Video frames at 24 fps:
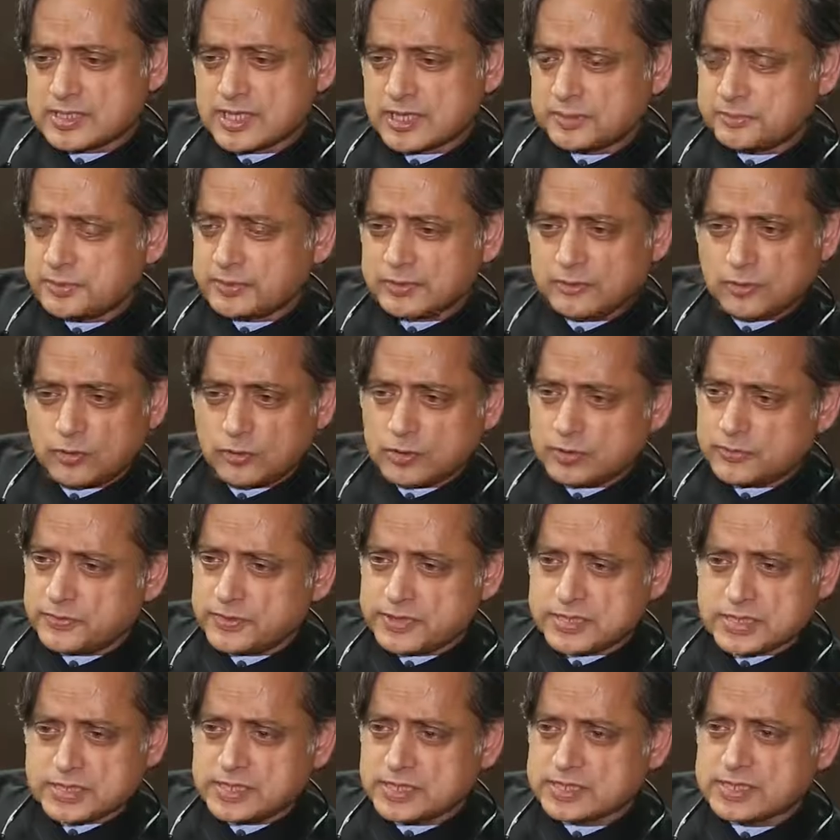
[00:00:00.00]
example of all of
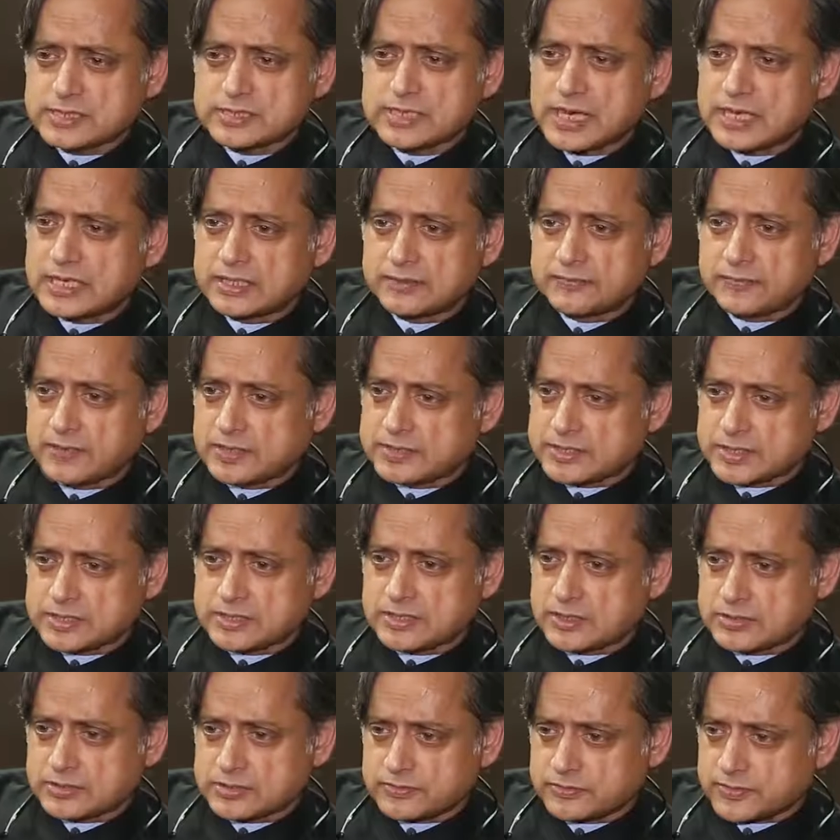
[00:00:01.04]
this is the Satanic
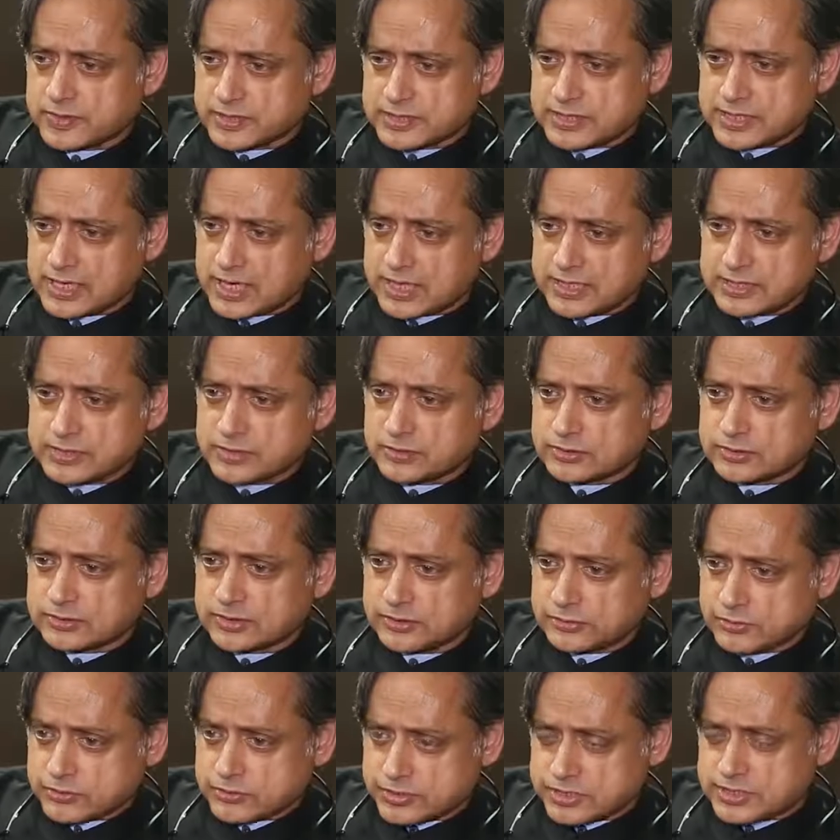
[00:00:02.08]
Verses controversy. I took
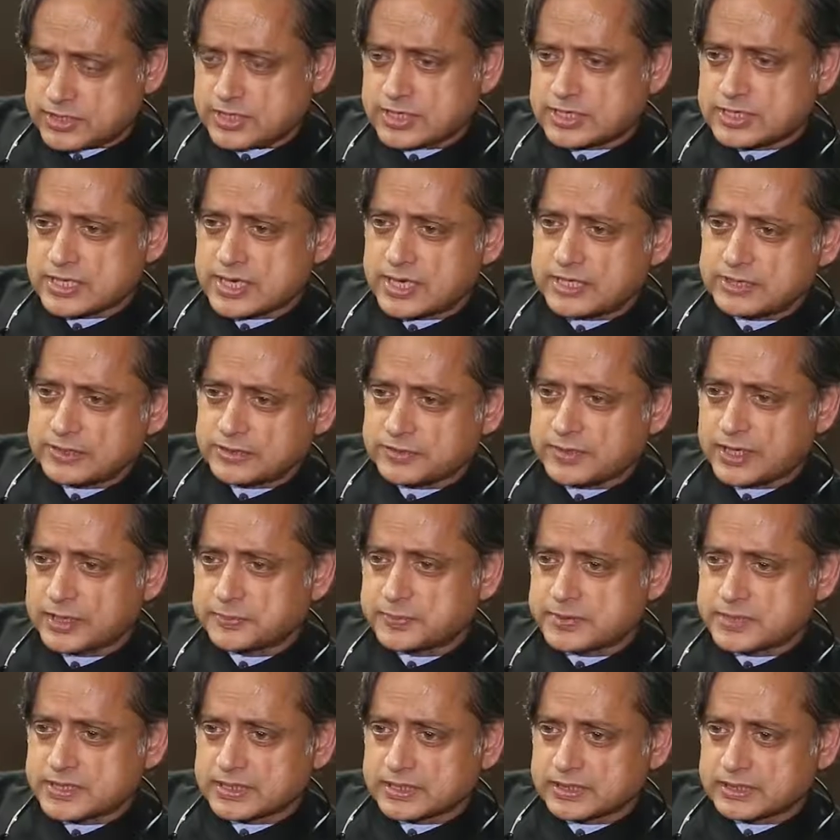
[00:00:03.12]
the Rushdie side on
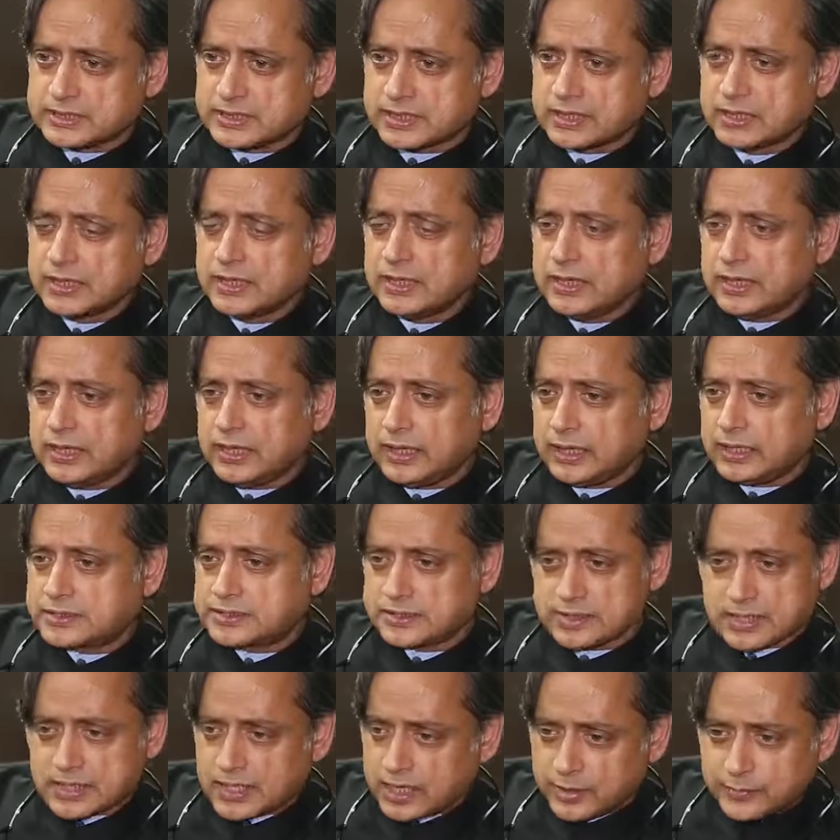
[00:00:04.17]
that particular
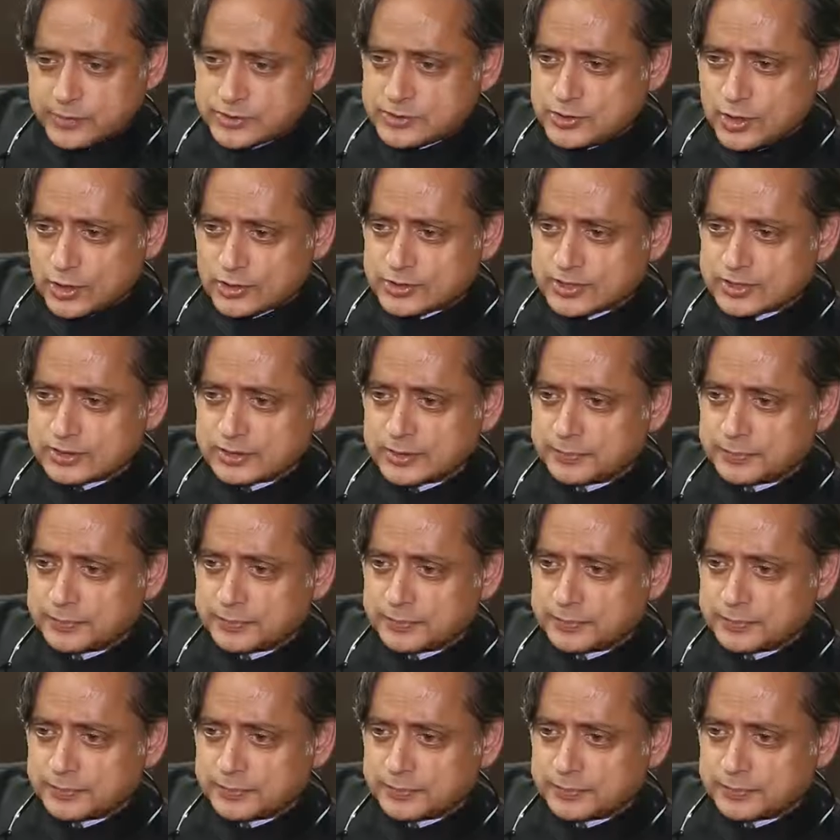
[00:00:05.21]
incident. I was not